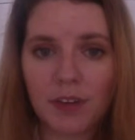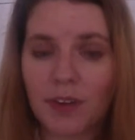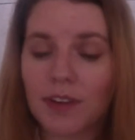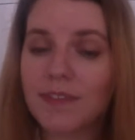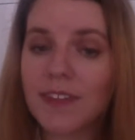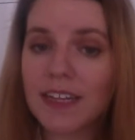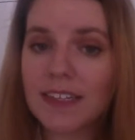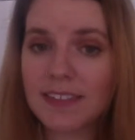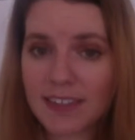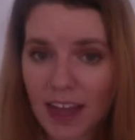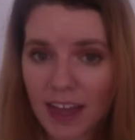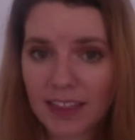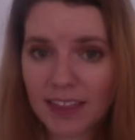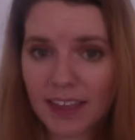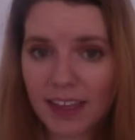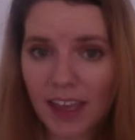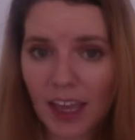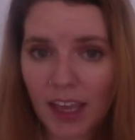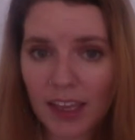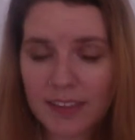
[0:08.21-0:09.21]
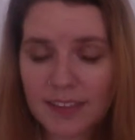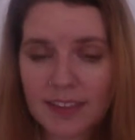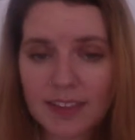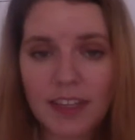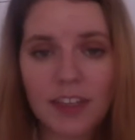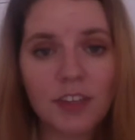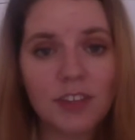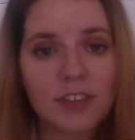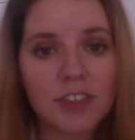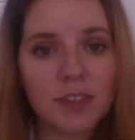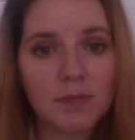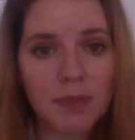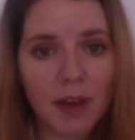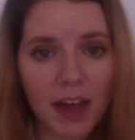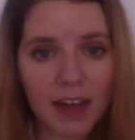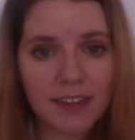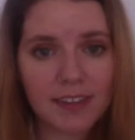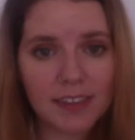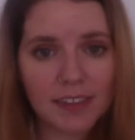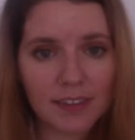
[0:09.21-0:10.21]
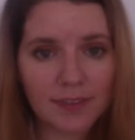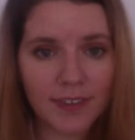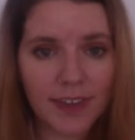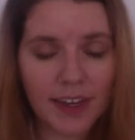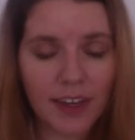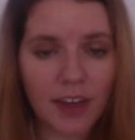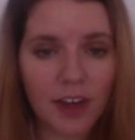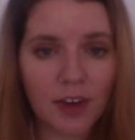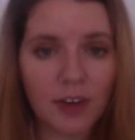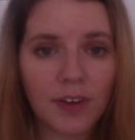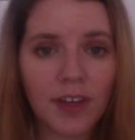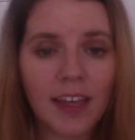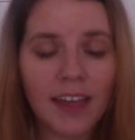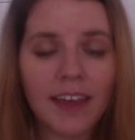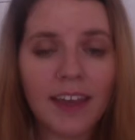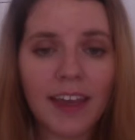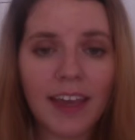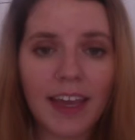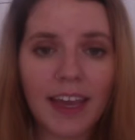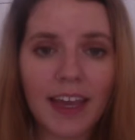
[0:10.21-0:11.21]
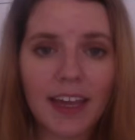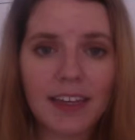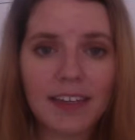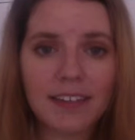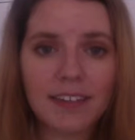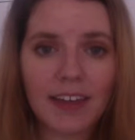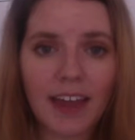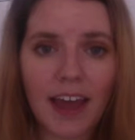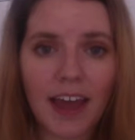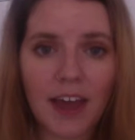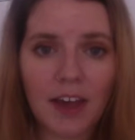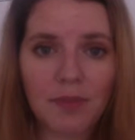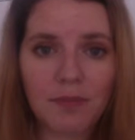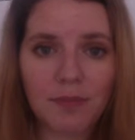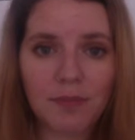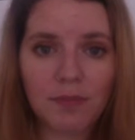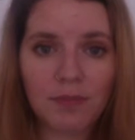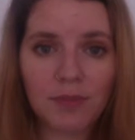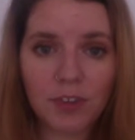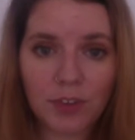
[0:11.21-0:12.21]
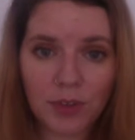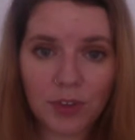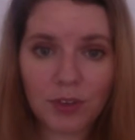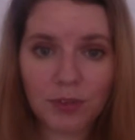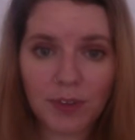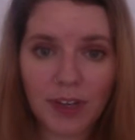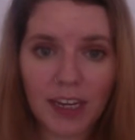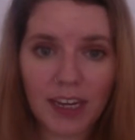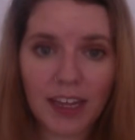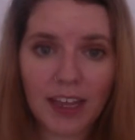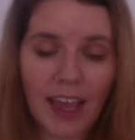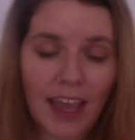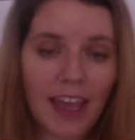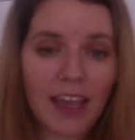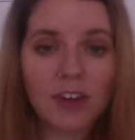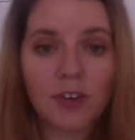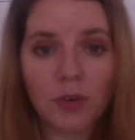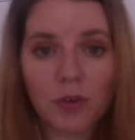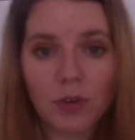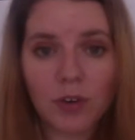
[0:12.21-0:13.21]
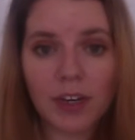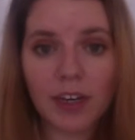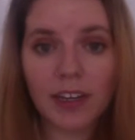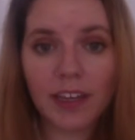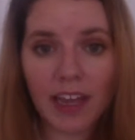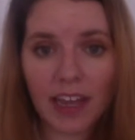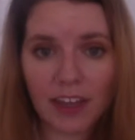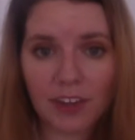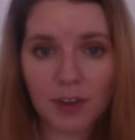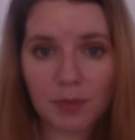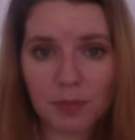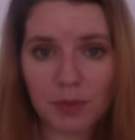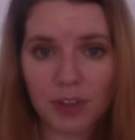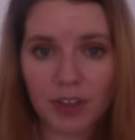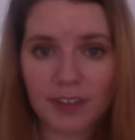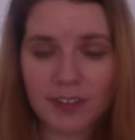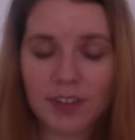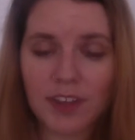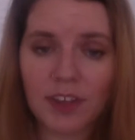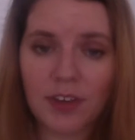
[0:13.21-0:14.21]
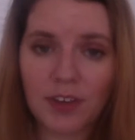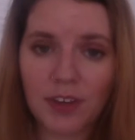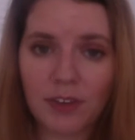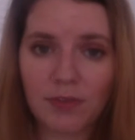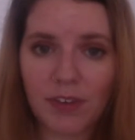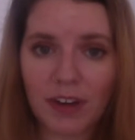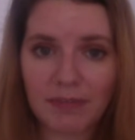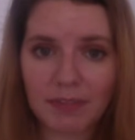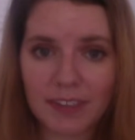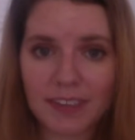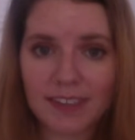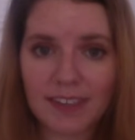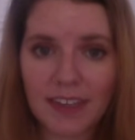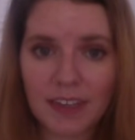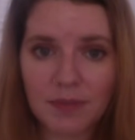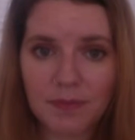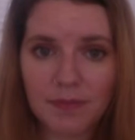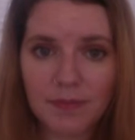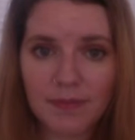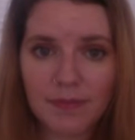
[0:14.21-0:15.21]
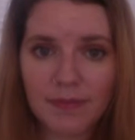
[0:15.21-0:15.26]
If that's not the case, then you should pause this video and do the reading and or get your book so that you can reference it.